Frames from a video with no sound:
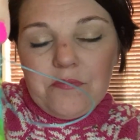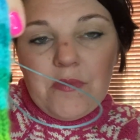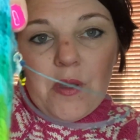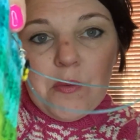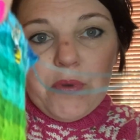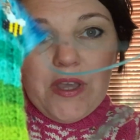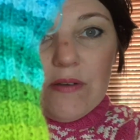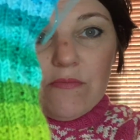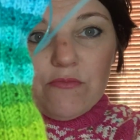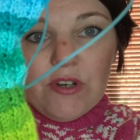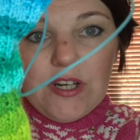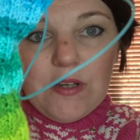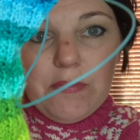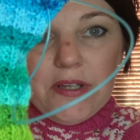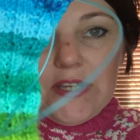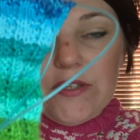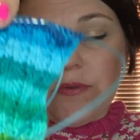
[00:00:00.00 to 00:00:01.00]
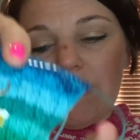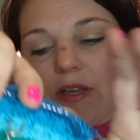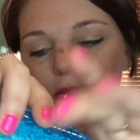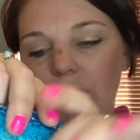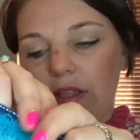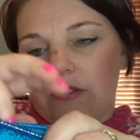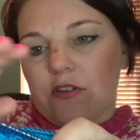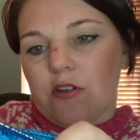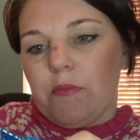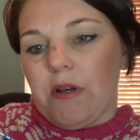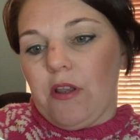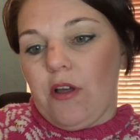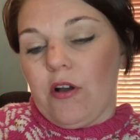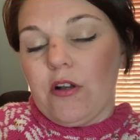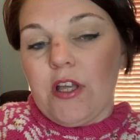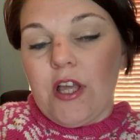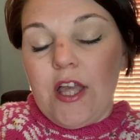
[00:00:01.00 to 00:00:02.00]
But yeah, I'm really pleased with how that's coming
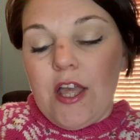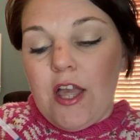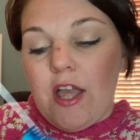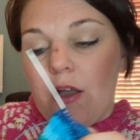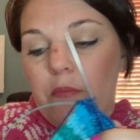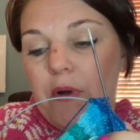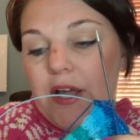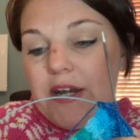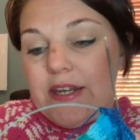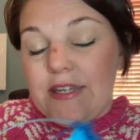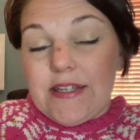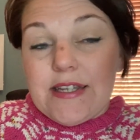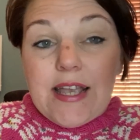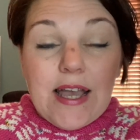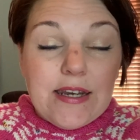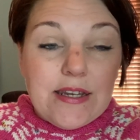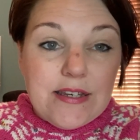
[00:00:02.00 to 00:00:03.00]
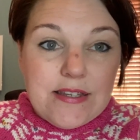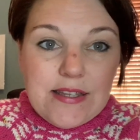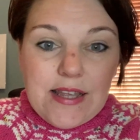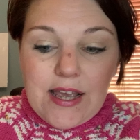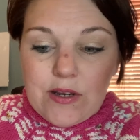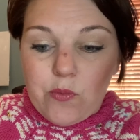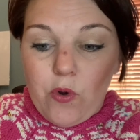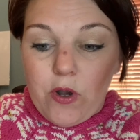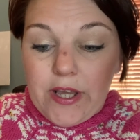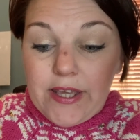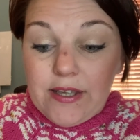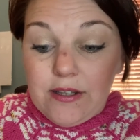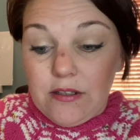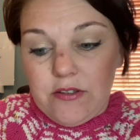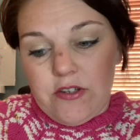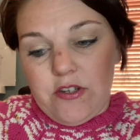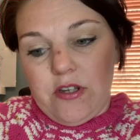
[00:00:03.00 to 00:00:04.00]
along. But I need to kind of decide what
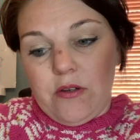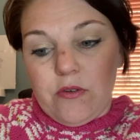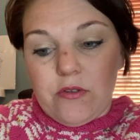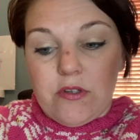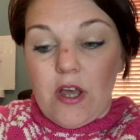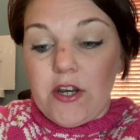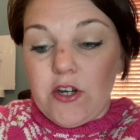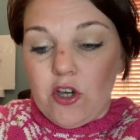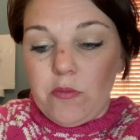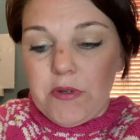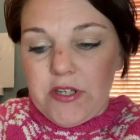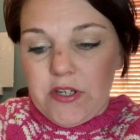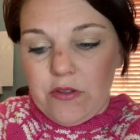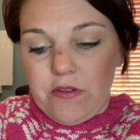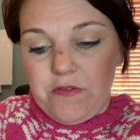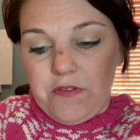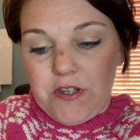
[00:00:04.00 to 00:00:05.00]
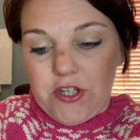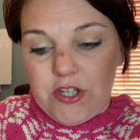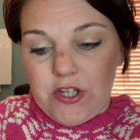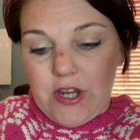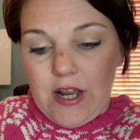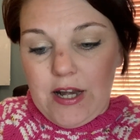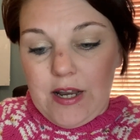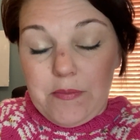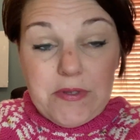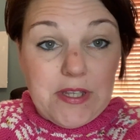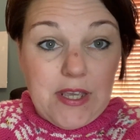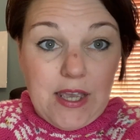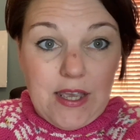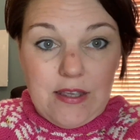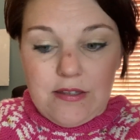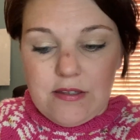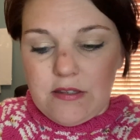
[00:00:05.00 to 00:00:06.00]
heel to do. So I normally do the Fish Lips
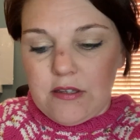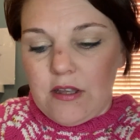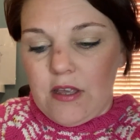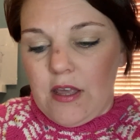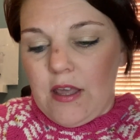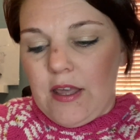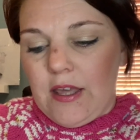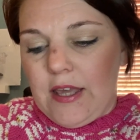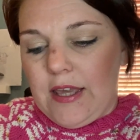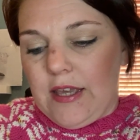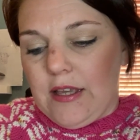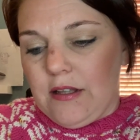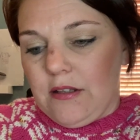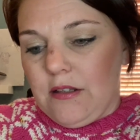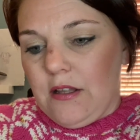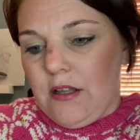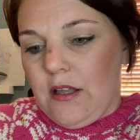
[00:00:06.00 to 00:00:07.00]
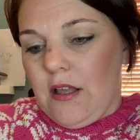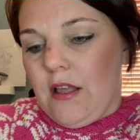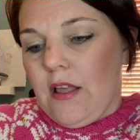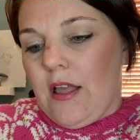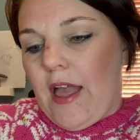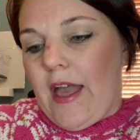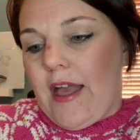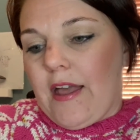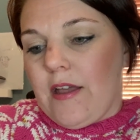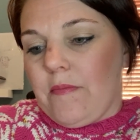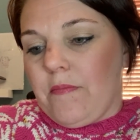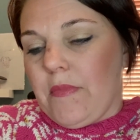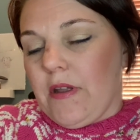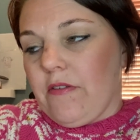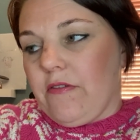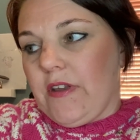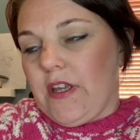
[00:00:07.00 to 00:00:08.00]
Kiss heel.
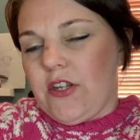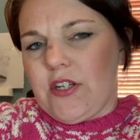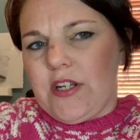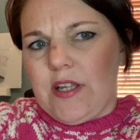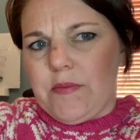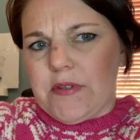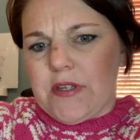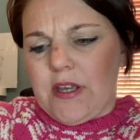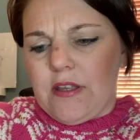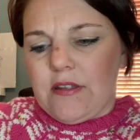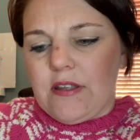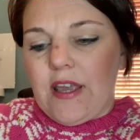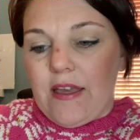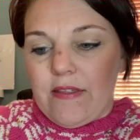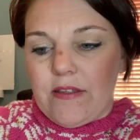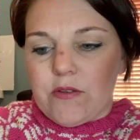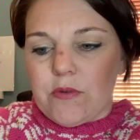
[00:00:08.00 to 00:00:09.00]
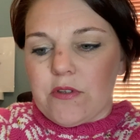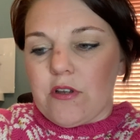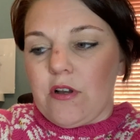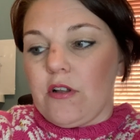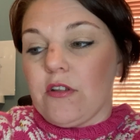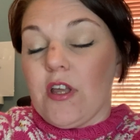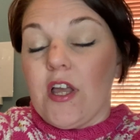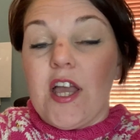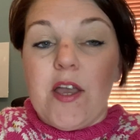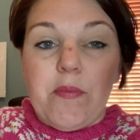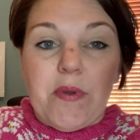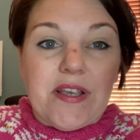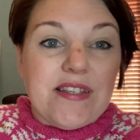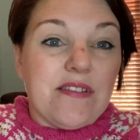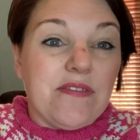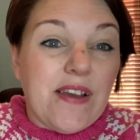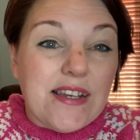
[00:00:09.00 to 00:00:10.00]
Fish Lips Kiss, yeah, that's what it's called,
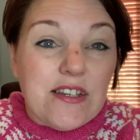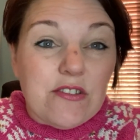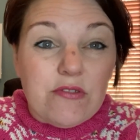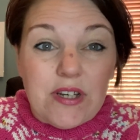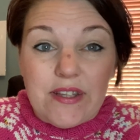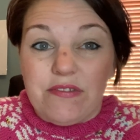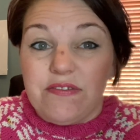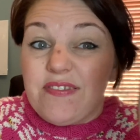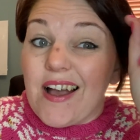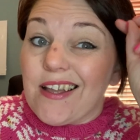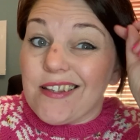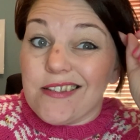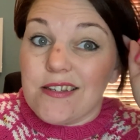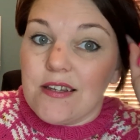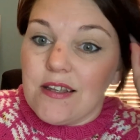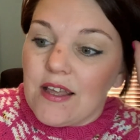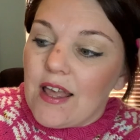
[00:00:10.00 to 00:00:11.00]
because I find it really fast.